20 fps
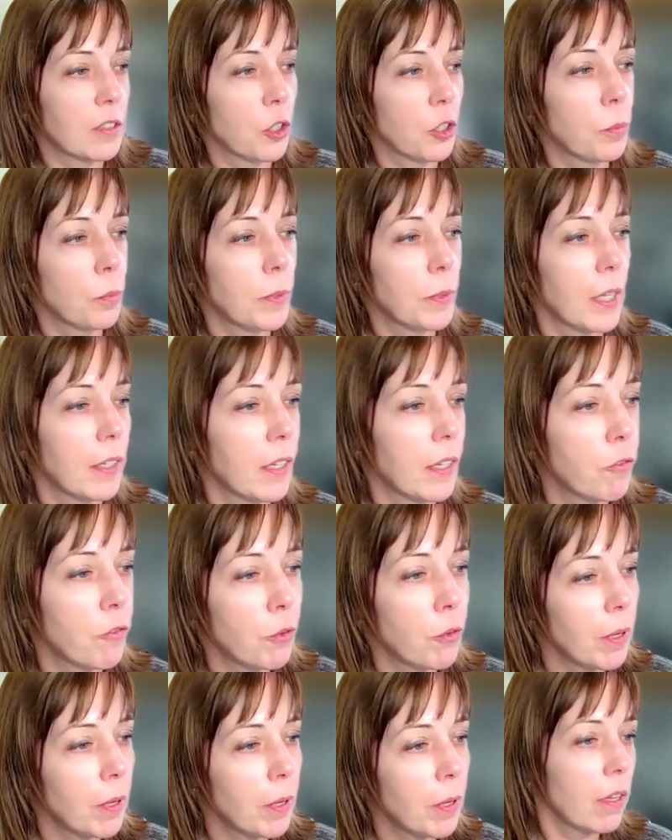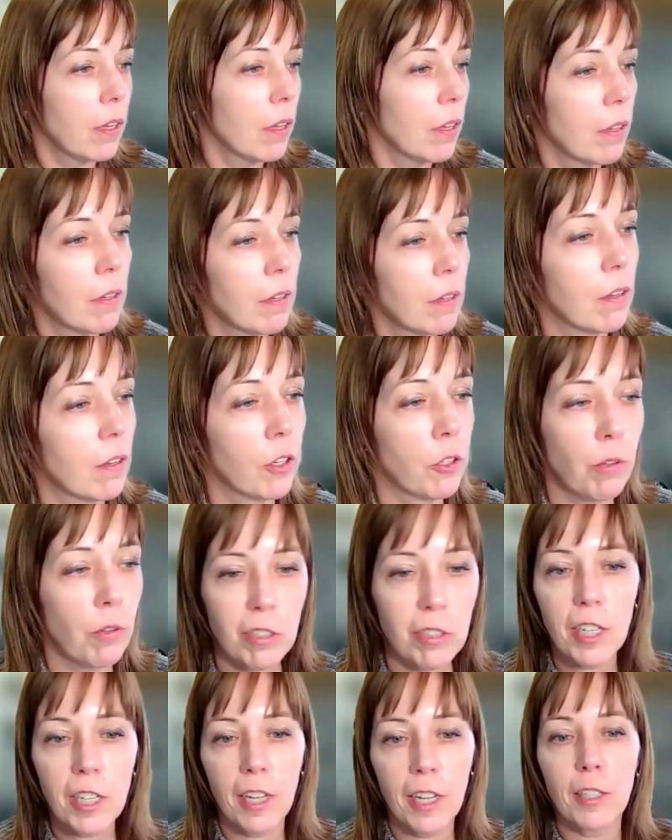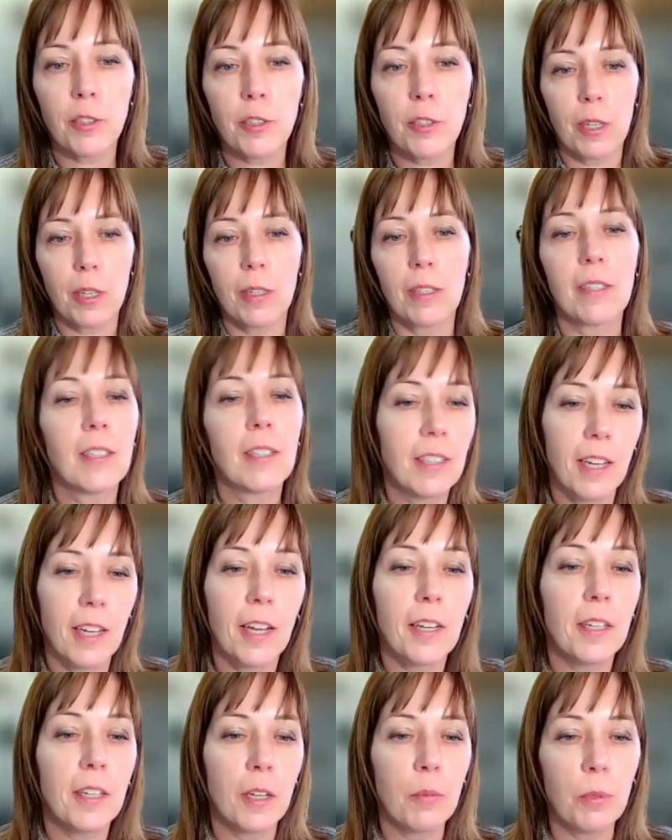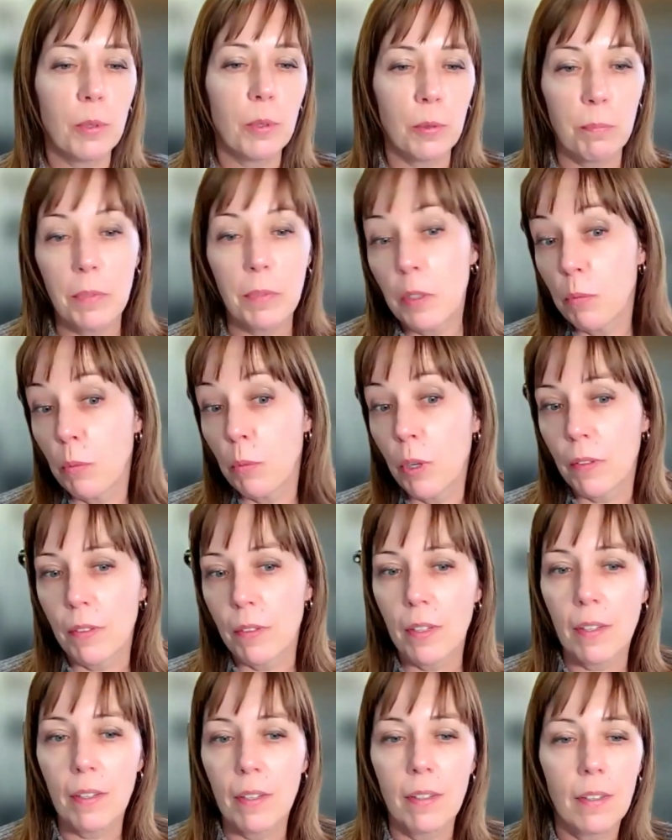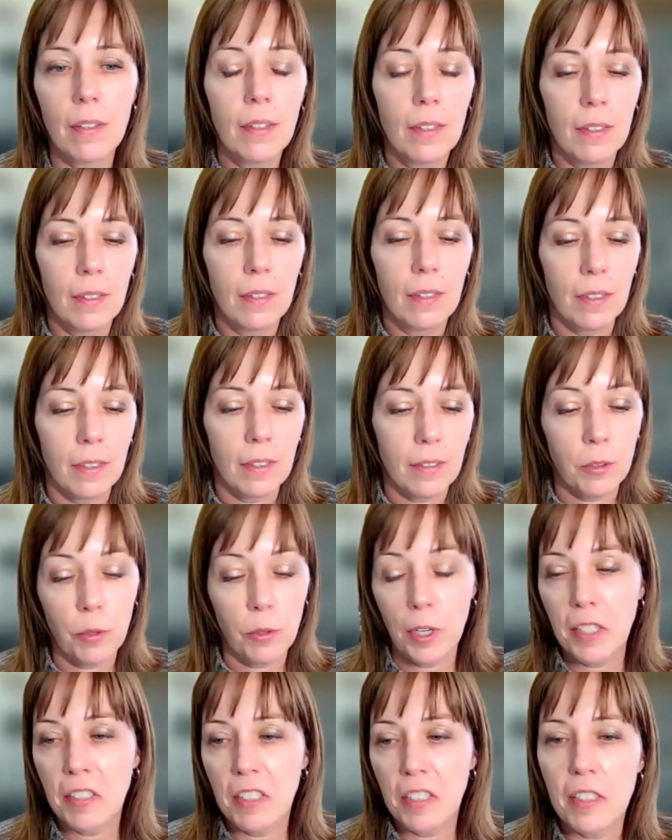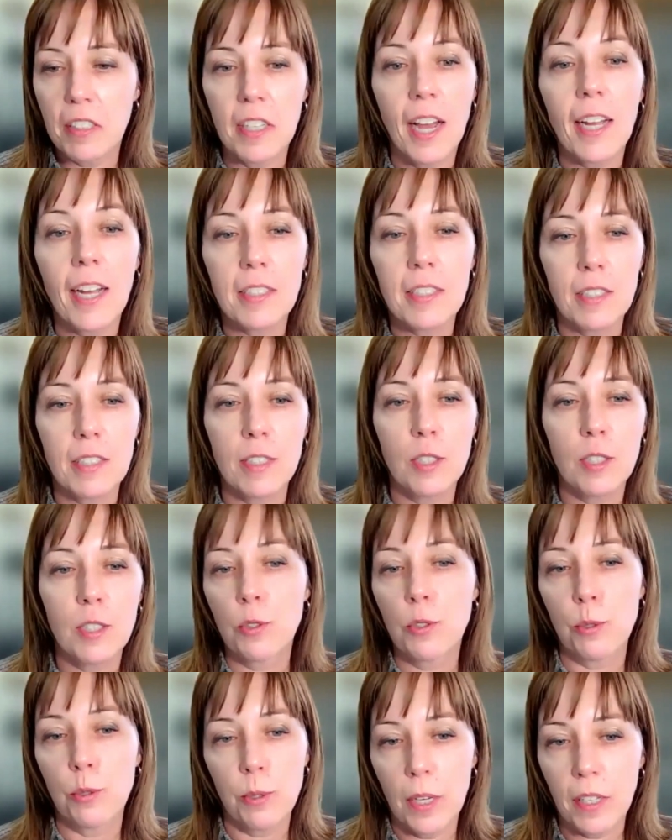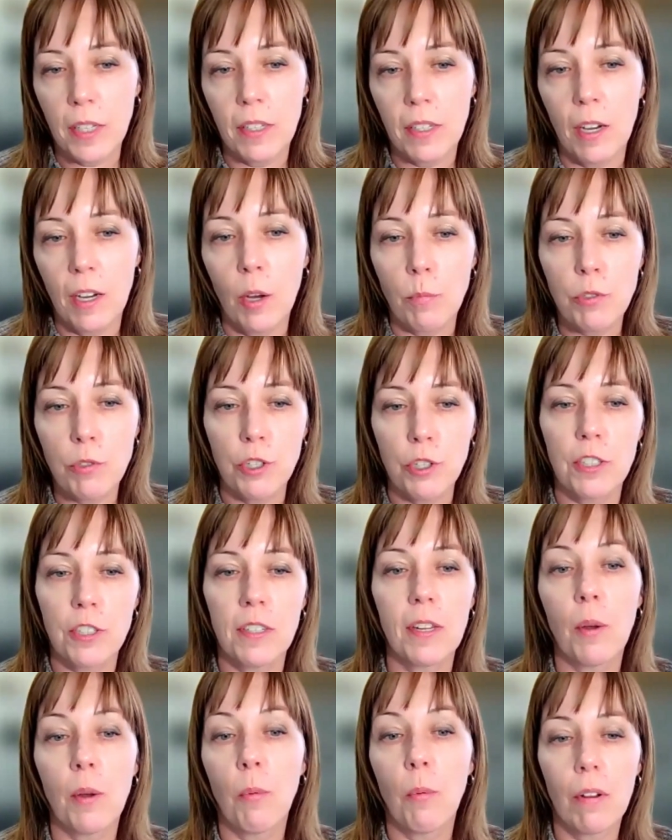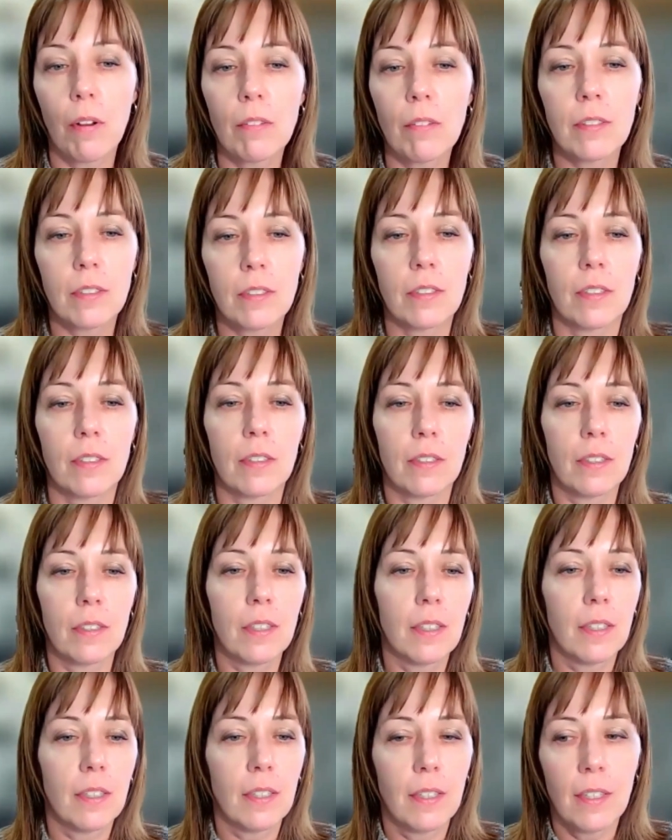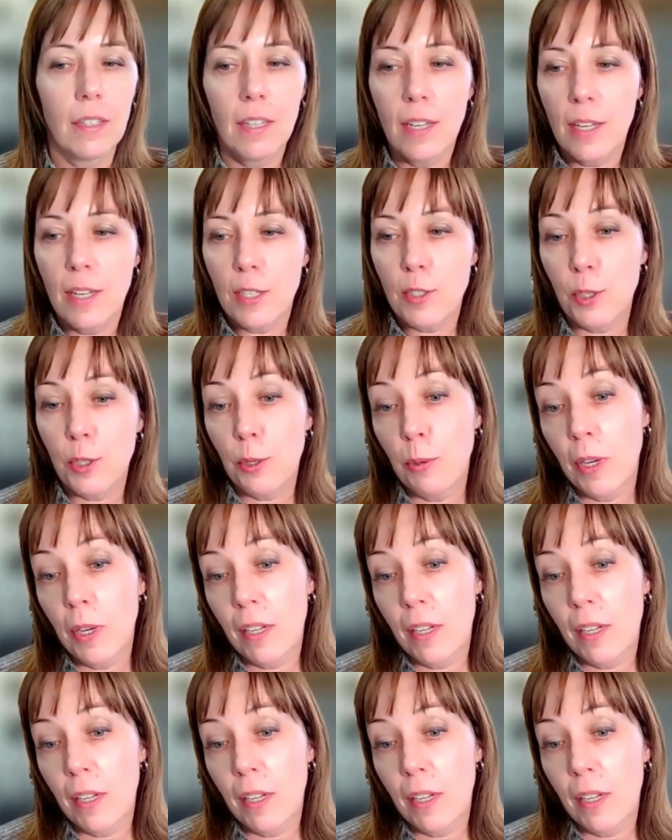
hope that everybody across Canada will be one day like granted the access to any option they want. So